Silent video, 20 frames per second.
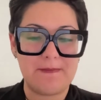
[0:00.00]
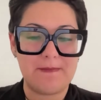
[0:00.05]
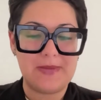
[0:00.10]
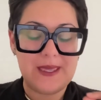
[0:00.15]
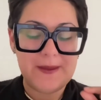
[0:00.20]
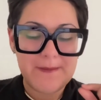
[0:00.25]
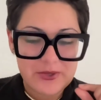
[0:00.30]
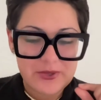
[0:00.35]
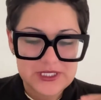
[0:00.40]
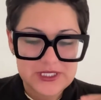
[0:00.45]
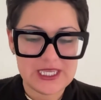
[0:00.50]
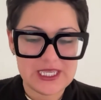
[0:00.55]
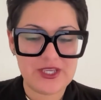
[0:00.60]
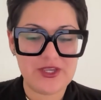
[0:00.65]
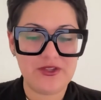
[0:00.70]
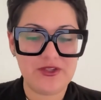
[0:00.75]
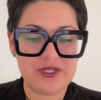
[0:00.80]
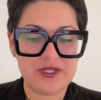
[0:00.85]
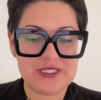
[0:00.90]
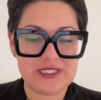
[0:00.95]
In
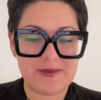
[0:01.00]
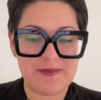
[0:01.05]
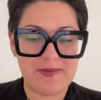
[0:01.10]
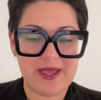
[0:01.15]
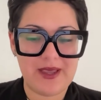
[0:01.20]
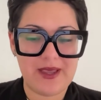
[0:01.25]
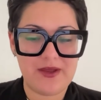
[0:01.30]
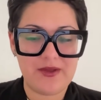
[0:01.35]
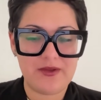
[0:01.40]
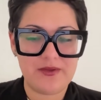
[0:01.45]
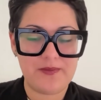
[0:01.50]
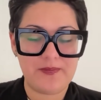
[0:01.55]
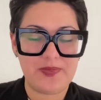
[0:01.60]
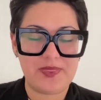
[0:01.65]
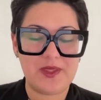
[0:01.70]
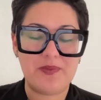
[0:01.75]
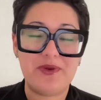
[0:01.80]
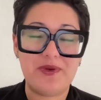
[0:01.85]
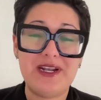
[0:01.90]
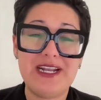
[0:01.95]
particular, it's about
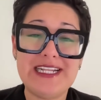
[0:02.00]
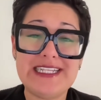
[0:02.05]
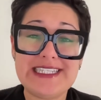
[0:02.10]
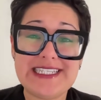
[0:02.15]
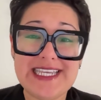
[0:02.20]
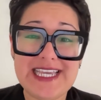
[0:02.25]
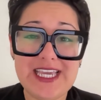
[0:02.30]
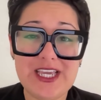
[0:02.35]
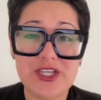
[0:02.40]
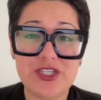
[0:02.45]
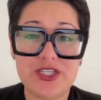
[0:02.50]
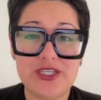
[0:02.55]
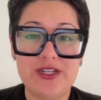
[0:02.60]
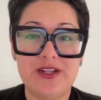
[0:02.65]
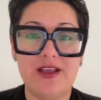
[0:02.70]
the pronunciation